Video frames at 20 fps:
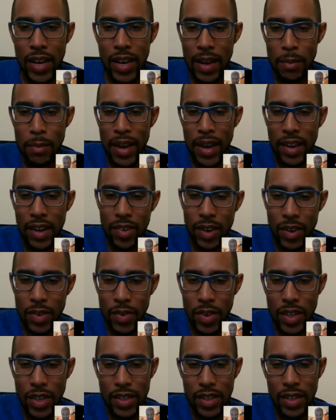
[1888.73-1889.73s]
that background
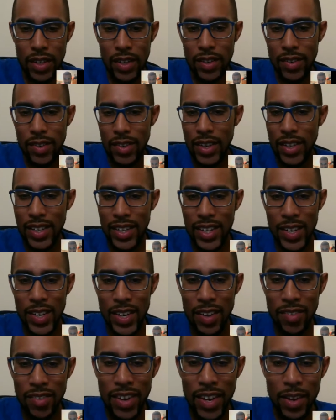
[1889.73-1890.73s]
right there,
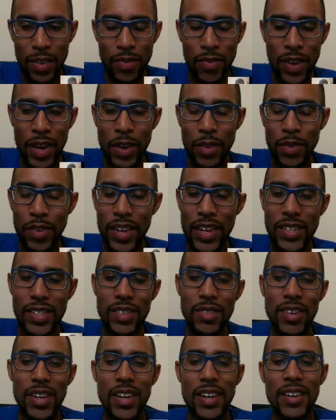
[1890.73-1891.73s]
that Final Fantasy
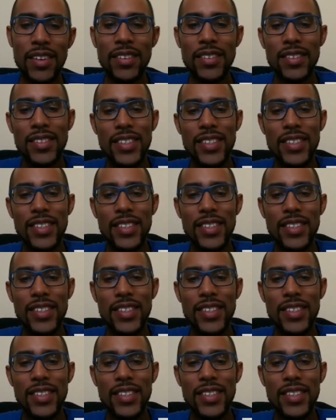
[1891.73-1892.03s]
right now.